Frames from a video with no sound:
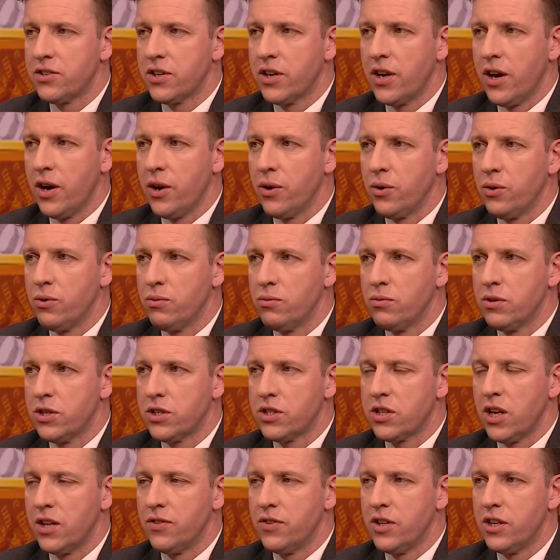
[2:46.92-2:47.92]
ago, The
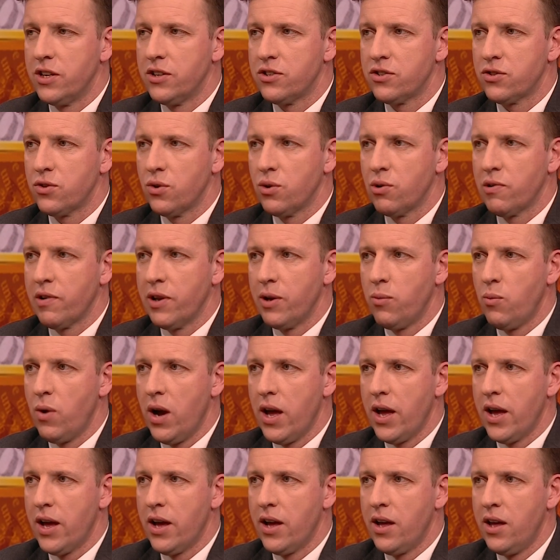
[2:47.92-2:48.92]
Sun did a story
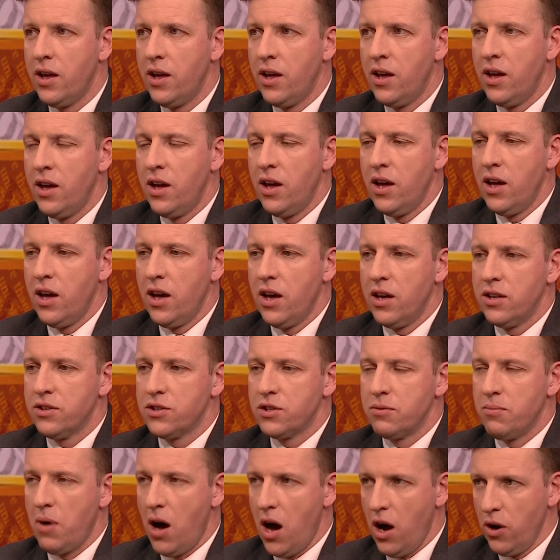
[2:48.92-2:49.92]
where
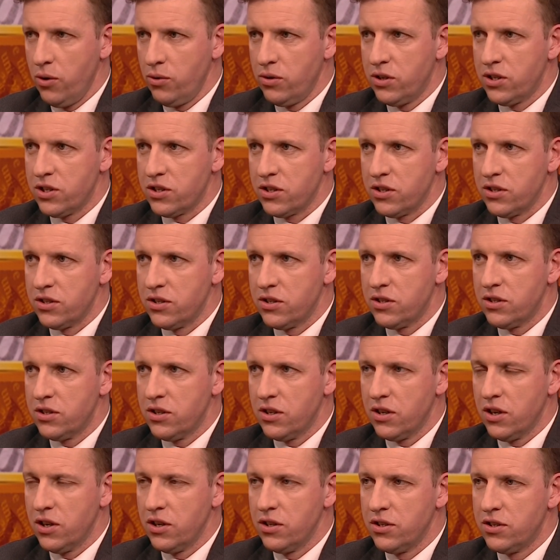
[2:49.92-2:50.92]
some hoaxers
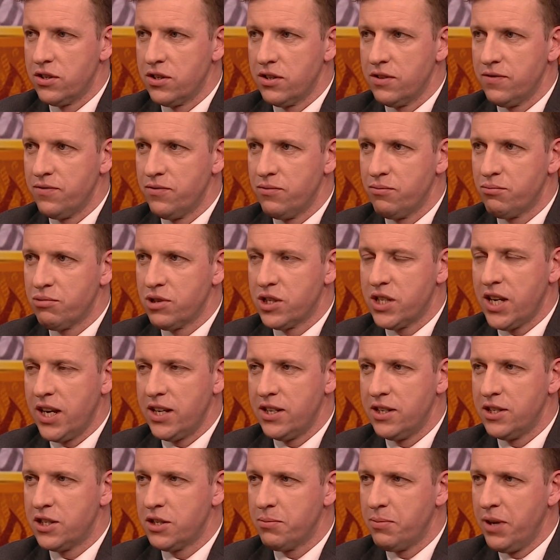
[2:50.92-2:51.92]
had
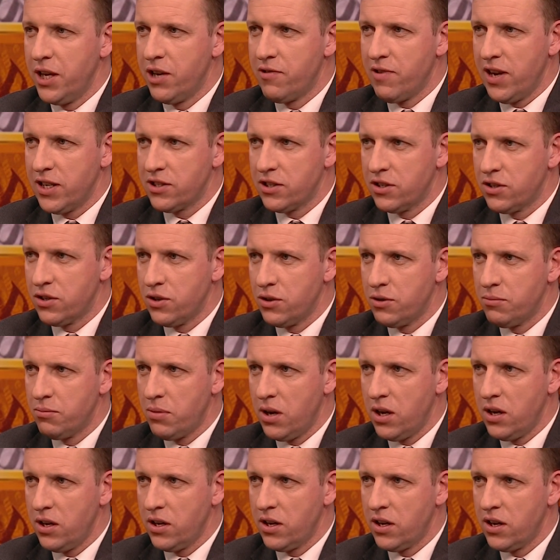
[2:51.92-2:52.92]
pretended to be Greta
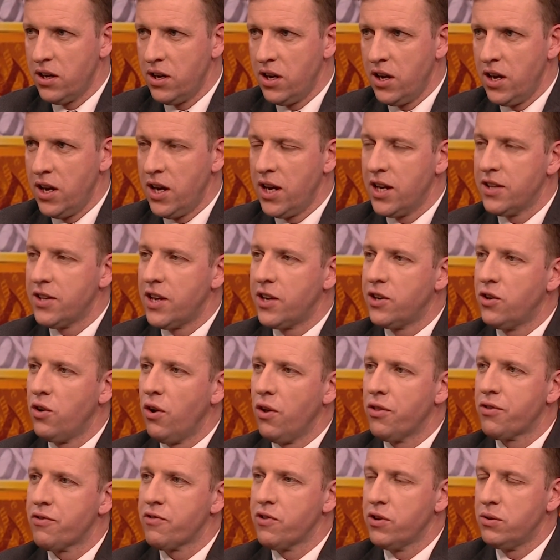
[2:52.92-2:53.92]
Thunberg, and they'd
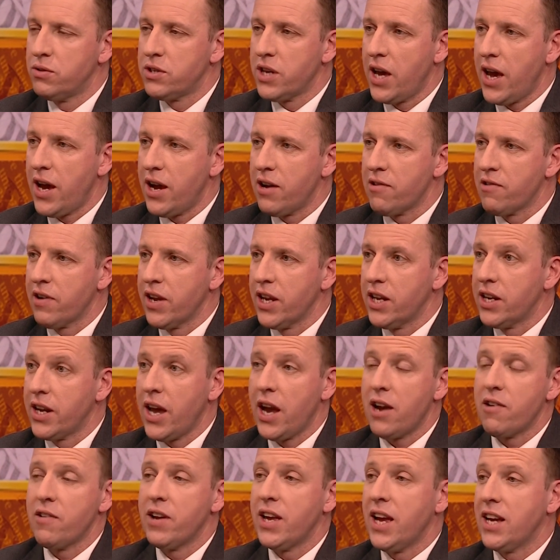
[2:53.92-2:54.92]
got through to Harry, and
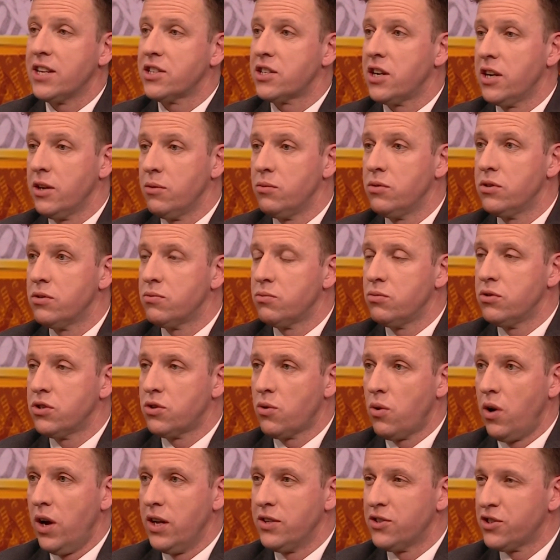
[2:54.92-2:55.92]
Harry actually was
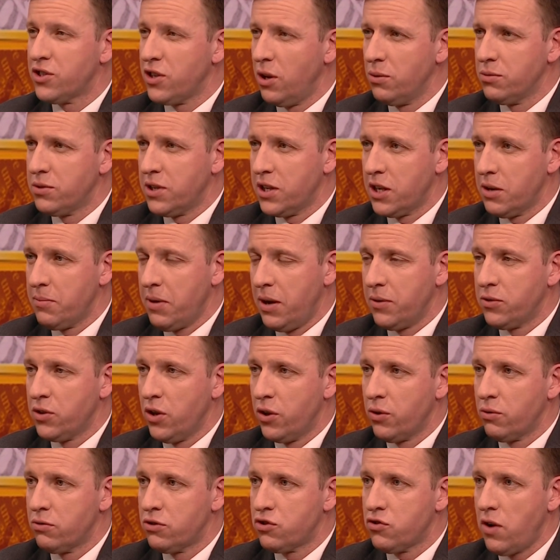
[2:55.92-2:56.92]
quite insulting about
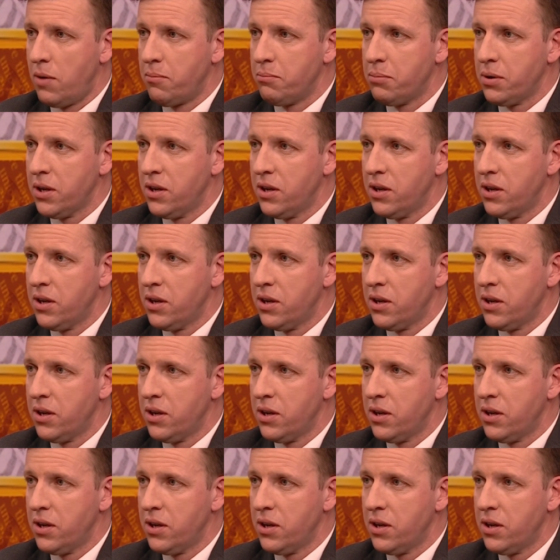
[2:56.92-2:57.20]
Donald Trump.